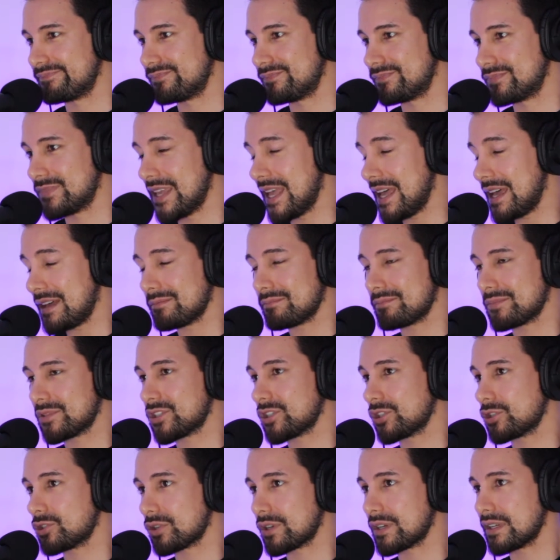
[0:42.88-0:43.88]
yeah,
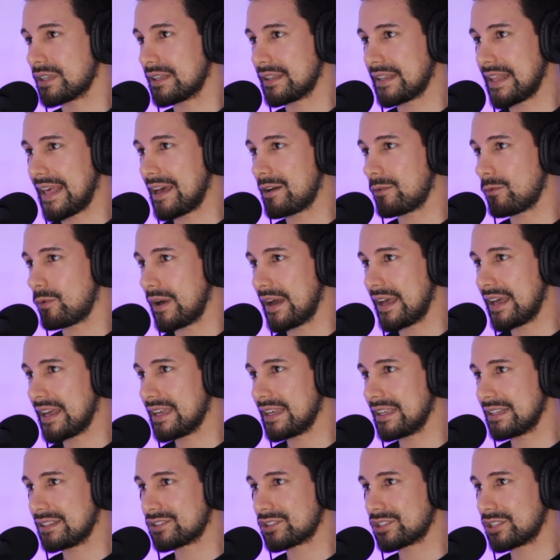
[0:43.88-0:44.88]
she took it in that
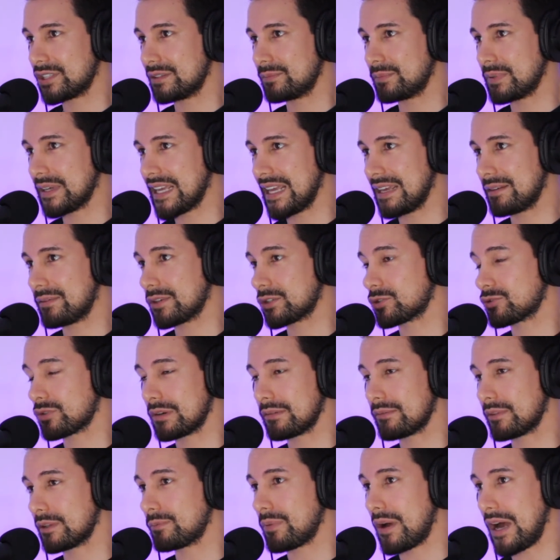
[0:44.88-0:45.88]
way, and she became
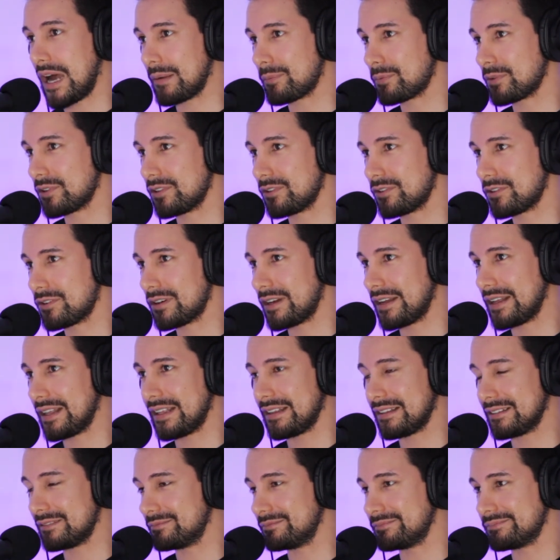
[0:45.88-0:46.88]
extremely
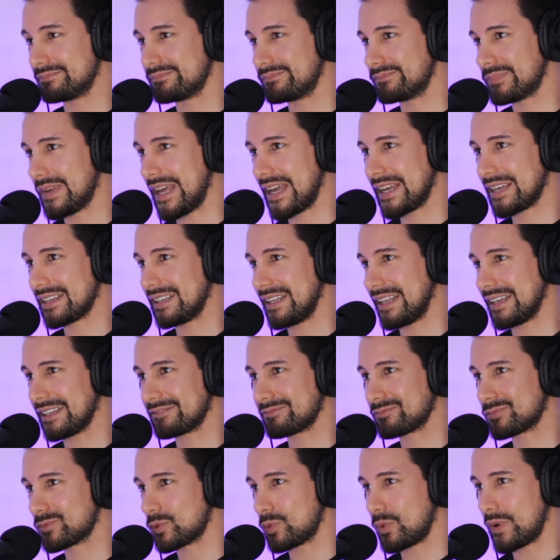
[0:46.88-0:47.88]
popular back in like
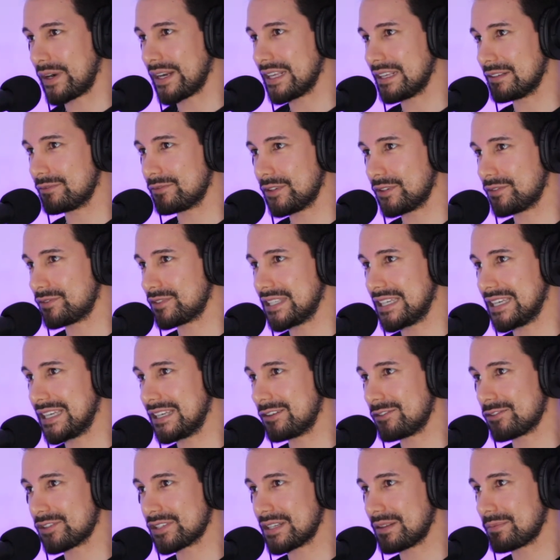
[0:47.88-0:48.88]
2015
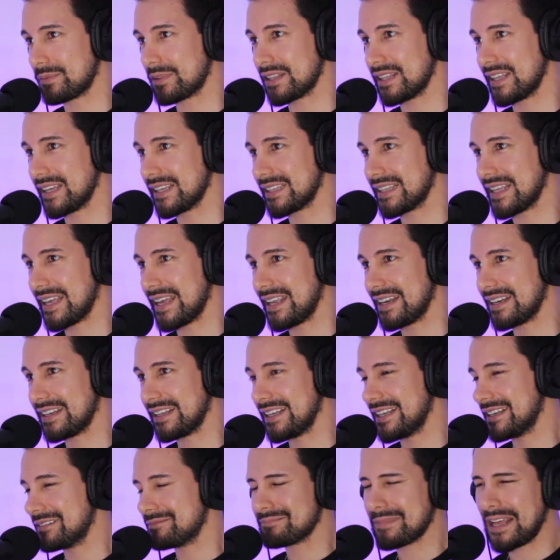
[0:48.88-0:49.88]
or something like that.
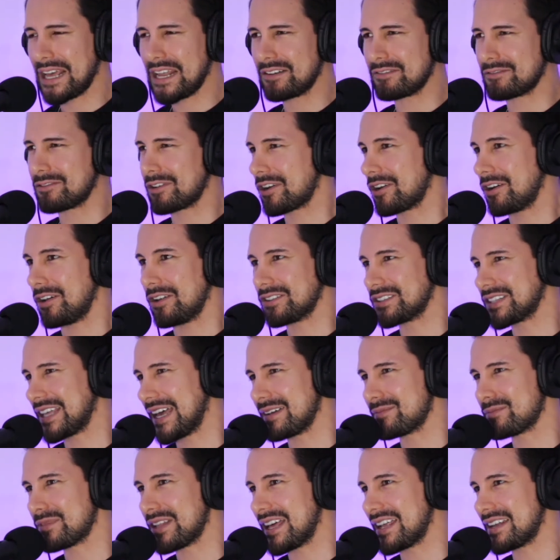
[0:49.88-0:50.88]
I don't recall the
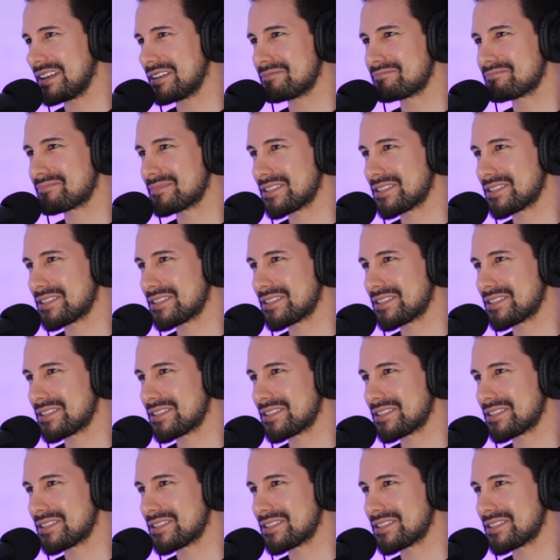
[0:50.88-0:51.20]
timeline, and